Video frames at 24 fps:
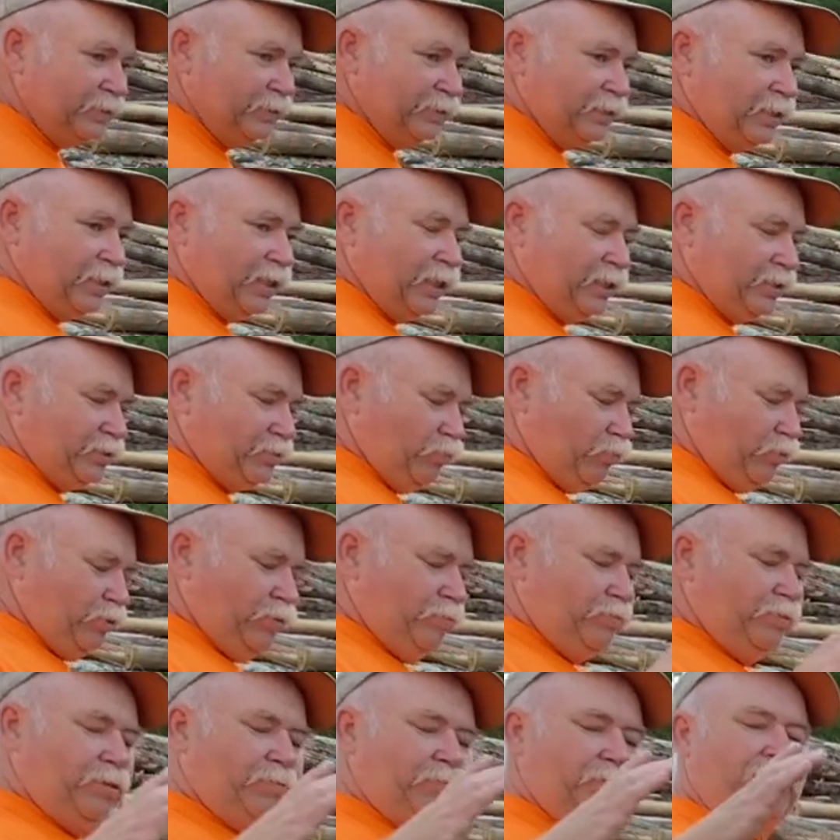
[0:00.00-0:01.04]
it likes wood
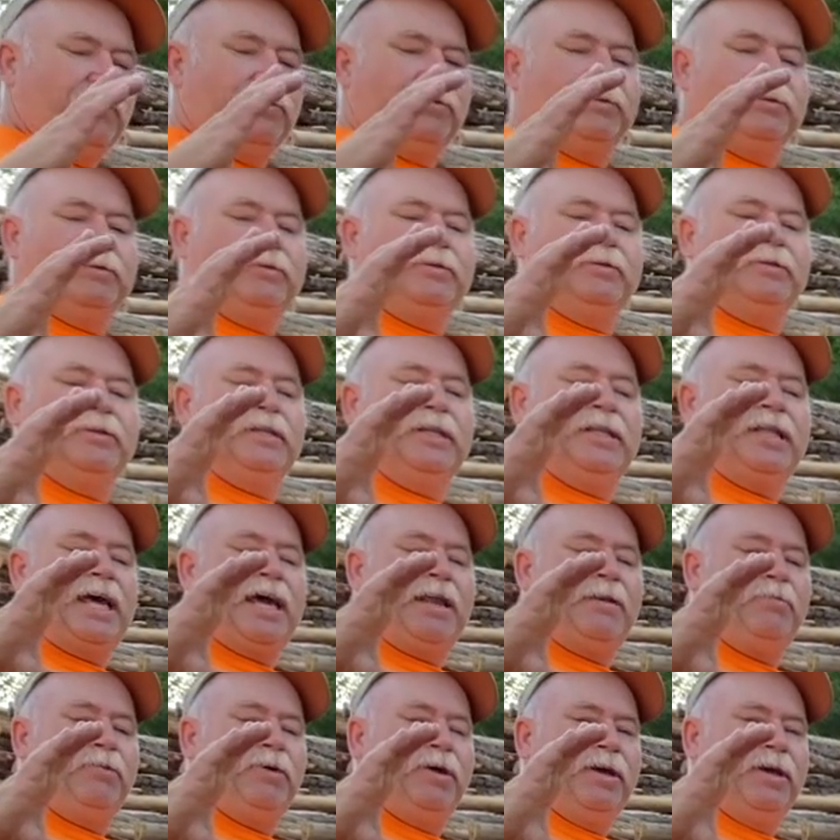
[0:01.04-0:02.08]
about
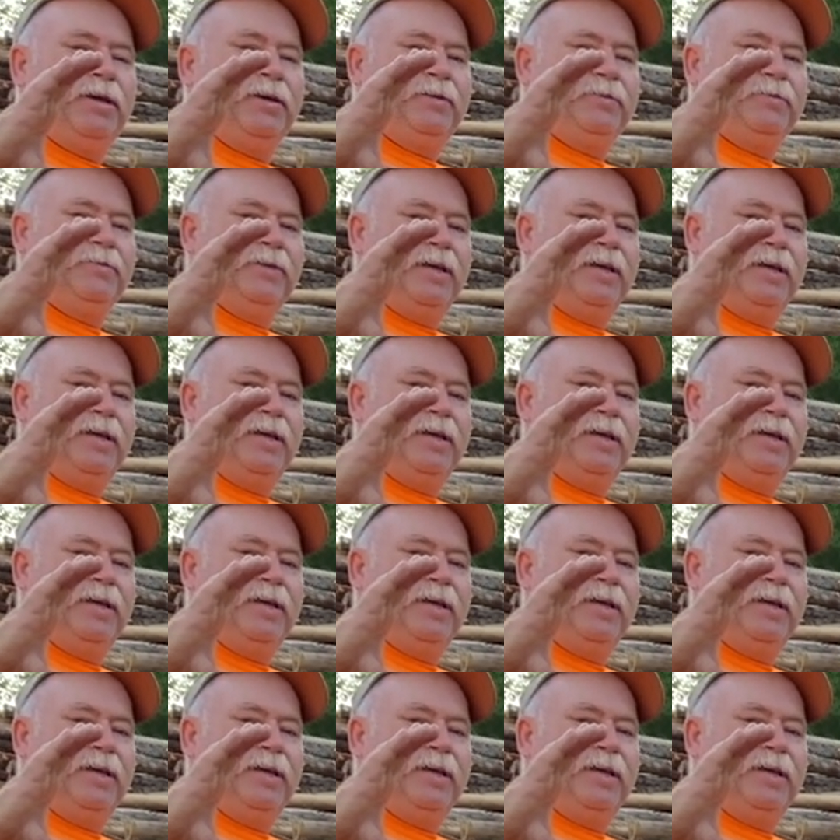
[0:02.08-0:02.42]
that big